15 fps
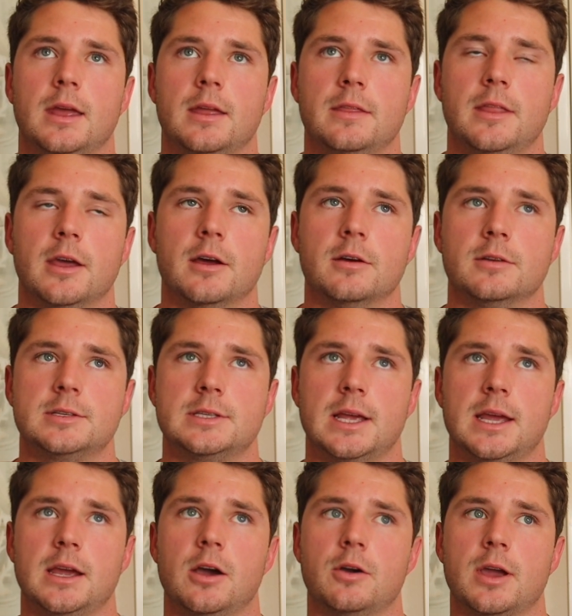they'll
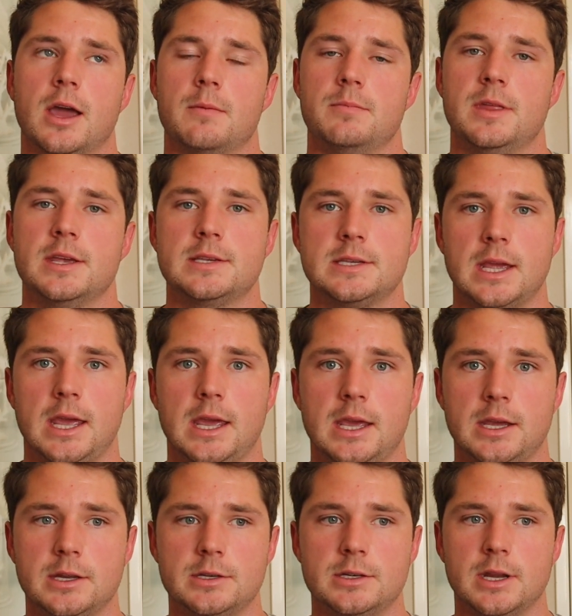say, okay, I'm this
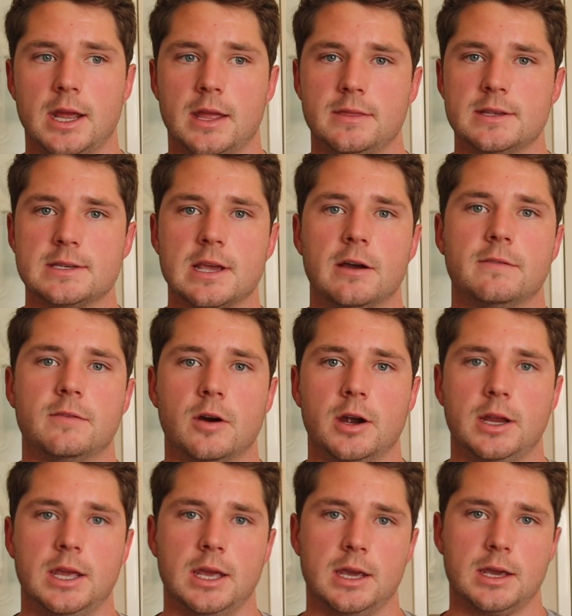age and this is how far
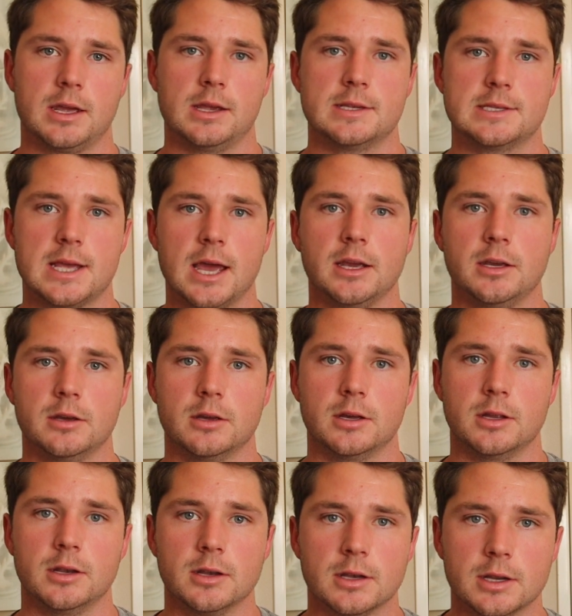I kick. Is that
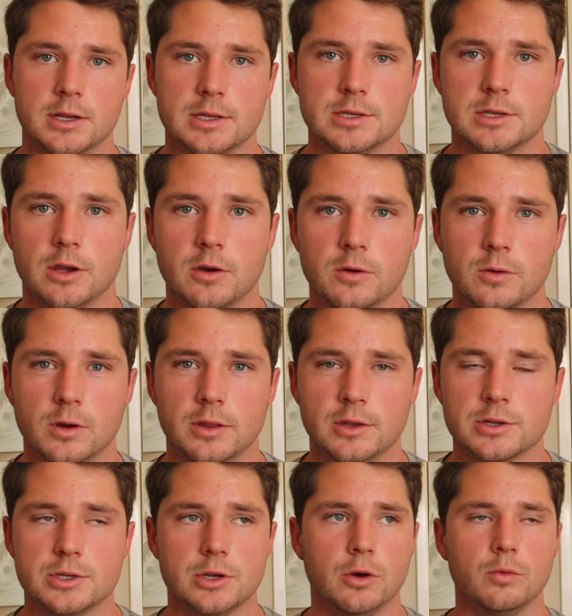good? So
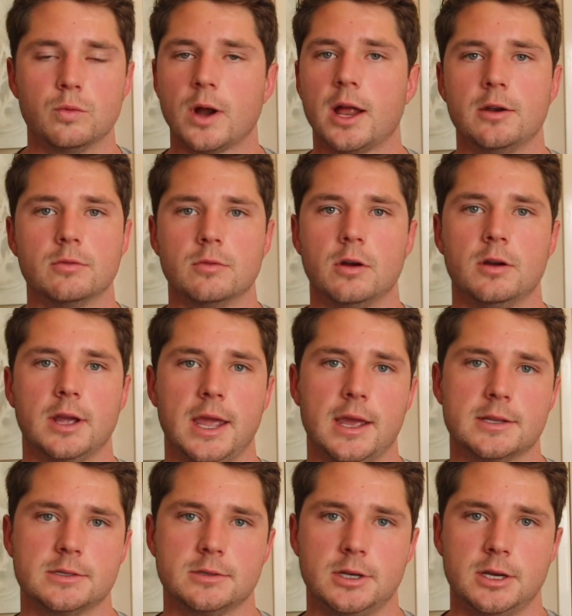there's no right or wrong
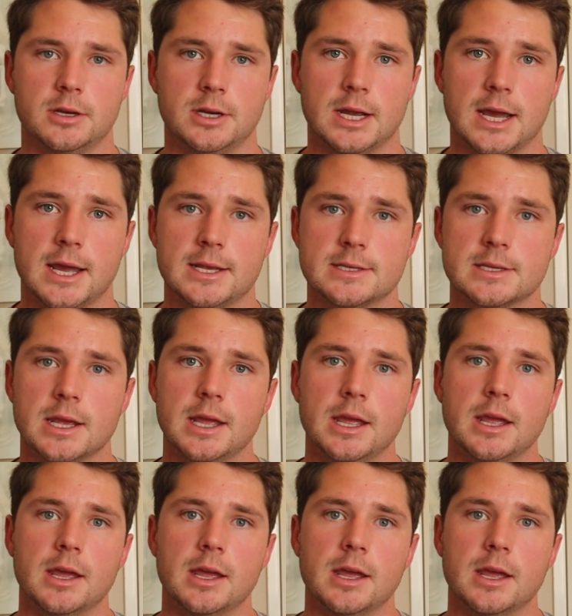answer here, guys.